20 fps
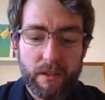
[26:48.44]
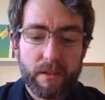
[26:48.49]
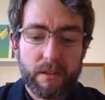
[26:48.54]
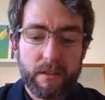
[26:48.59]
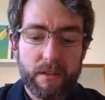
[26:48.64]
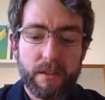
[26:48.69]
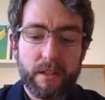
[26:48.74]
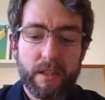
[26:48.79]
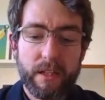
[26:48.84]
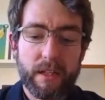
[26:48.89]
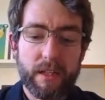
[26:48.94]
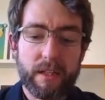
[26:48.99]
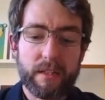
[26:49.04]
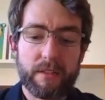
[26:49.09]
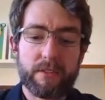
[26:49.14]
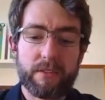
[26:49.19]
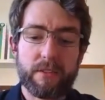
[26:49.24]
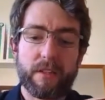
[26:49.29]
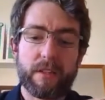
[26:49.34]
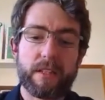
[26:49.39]
Okay, so
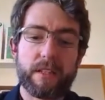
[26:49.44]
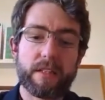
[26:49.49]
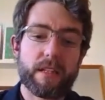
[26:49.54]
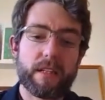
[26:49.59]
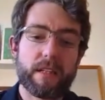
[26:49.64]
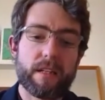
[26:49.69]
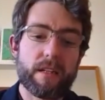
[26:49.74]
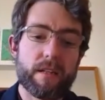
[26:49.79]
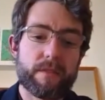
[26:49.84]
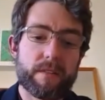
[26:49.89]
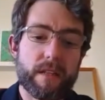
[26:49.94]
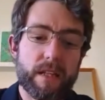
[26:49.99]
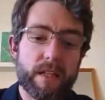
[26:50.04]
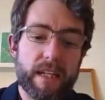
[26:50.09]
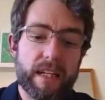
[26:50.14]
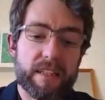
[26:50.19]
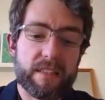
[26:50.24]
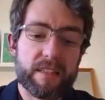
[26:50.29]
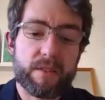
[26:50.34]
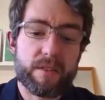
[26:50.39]
I think the
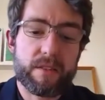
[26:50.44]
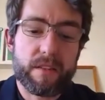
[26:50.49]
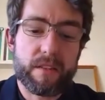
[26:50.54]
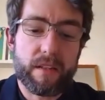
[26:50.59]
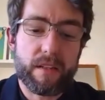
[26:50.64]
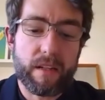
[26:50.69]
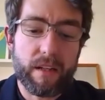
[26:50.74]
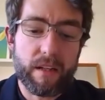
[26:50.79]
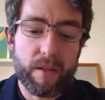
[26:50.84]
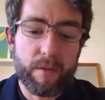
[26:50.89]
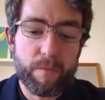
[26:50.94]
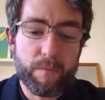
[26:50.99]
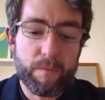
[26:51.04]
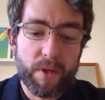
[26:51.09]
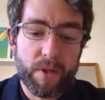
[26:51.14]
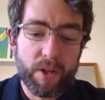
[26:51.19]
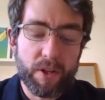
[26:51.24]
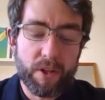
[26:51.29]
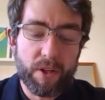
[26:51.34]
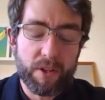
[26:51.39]
last
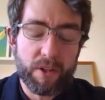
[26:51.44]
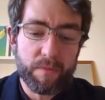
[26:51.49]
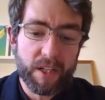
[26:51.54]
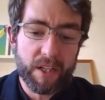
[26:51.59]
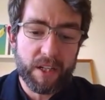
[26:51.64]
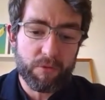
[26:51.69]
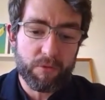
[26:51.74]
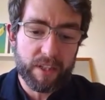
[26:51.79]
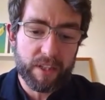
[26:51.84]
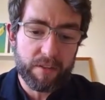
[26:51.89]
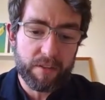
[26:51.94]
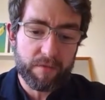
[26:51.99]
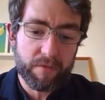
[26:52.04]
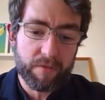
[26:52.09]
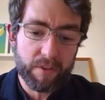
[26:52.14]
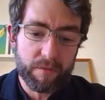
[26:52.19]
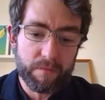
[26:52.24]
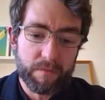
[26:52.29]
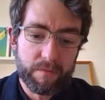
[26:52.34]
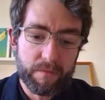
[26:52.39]
poem that I'll read
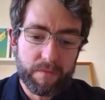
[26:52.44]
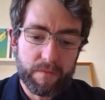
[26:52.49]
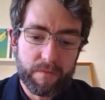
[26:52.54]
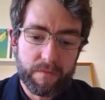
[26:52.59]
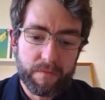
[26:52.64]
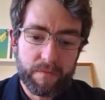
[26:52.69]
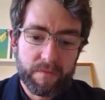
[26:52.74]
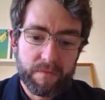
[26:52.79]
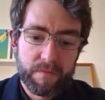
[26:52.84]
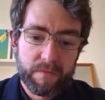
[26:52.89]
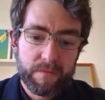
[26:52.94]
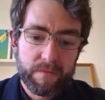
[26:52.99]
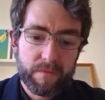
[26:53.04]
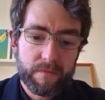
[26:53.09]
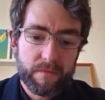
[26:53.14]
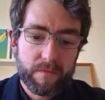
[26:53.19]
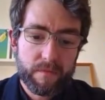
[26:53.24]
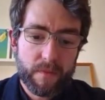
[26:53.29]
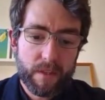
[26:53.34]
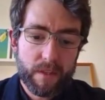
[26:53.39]
from
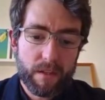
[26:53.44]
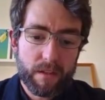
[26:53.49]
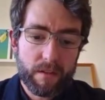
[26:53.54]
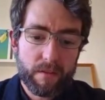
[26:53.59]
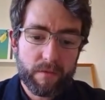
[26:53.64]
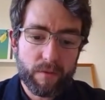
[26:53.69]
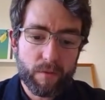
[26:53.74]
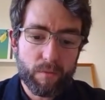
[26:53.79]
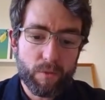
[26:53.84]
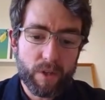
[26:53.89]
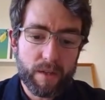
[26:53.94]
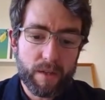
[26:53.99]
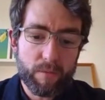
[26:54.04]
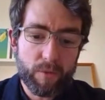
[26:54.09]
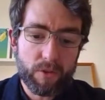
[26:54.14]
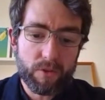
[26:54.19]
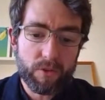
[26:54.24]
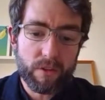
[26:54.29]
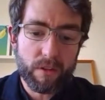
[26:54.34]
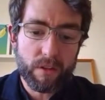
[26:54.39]
Way
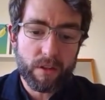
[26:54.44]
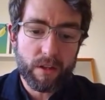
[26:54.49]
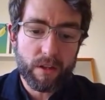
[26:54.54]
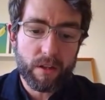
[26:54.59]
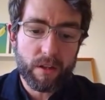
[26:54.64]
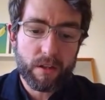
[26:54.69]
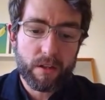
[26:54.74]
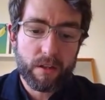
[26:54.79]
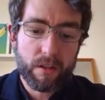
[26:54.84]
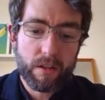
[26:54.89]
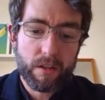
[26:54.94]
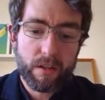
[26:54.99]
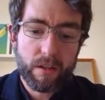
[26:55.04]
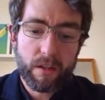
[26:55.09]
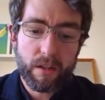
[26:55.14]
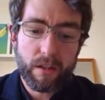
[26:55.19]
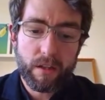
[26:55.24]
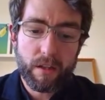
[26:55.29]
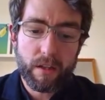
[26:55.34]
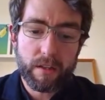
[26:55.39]
More Than Luck
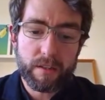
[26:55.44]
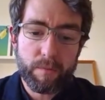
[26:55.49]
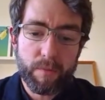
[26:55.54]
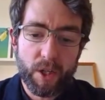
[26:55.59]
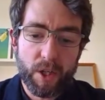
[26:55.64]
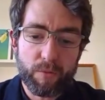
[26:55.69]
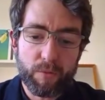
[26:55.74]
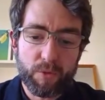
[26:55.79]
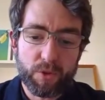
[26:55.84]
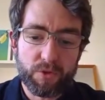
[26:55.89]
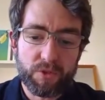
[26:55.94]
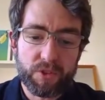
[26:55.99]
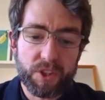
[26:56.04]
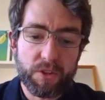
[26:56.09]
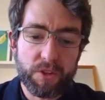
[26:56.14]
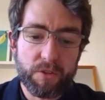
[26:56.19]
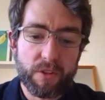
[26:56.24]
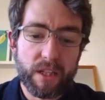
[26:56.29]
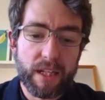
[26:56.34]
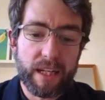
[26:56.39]
is a poem called
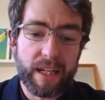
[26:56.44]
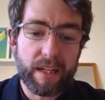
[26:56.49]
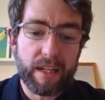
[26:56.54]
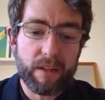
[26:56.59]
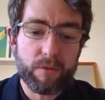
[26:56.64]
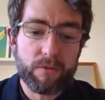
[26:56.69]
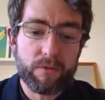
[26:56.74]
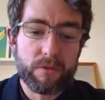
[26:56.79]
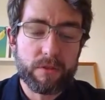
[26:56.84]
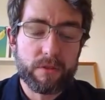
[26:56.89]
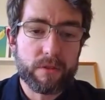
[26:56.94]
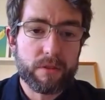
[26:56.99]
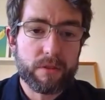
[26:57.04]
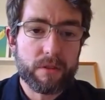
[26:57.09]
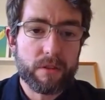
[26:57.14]
Two Clouds.